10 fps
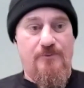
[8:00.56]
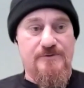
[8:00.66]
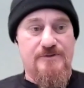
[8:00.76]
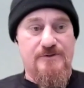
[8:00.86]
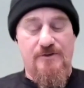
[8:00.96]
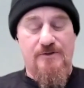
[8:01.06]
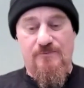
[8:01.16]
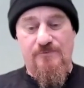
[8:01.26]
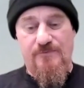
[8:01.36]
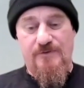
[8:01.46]
important to
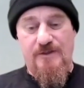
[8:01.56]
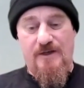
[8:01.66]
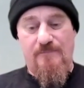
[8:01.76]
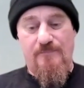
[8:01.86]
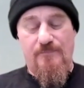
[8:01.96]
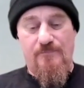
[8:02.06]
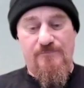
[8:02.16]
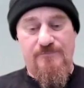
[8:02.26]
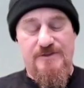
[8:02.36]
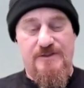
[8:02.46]
note with
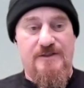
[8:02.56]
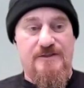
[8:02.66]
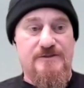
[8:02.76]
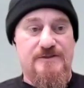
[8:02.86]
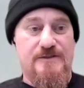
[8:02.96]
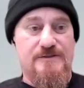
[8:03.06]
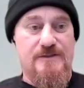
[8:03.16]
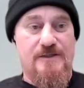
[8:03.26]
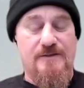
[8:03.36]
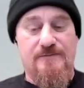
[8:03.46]
Z Energy is
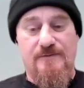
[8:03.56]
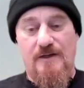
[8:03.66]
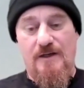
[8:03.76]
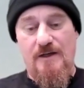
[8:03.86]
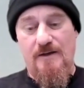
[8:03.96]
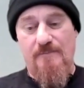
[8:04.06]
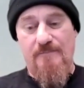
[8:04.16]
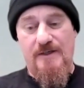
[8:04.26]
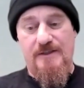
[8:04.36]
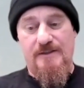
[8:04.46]
that
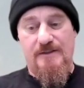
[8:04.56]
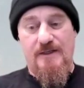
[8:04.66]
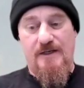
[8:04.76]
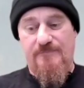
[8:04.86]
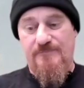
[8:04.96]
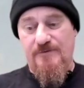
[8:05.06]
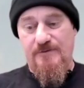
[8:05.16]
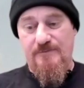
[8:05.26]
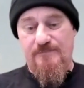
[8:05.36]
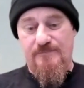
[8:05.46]
immediately after
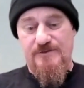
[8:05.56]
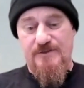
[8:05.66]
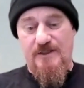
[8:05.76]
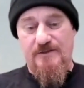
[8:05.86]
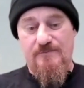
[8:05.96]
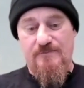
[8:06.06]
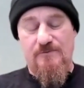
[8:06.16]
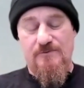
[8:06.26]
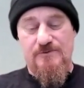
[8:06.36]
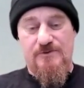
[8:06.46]
the sale,
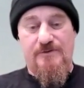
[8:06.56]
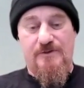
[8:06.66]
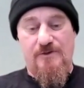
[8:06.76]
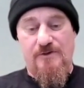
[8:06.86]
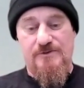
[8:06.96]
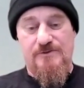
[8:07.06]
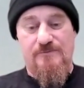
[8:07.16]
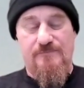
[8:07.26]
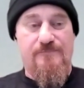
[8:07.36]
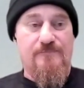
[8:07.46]
or sorry, the closure
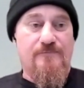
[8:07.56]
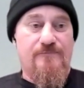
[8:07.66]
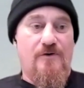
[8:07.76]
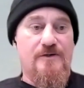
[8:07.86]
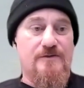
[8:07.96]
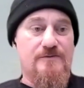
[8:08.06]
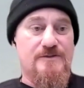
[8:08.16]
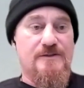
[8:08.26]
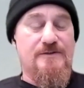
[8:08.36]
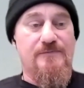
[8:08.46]
of Refining New
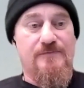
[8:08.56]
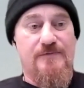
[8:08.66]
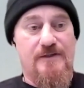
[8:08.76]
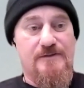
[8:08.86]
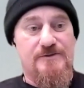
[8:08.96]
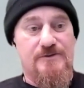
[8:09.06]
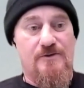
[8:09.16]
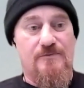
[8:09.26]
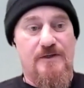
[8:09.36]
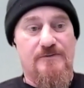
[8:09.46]
Zealand, they
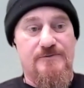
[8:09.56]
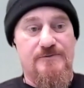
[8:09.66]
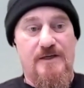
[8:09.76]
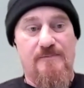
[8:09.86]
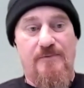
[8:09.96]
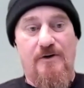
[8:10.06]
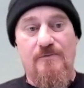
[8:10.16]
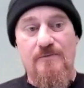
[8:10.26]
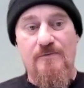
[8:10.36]
sold out to Ampol,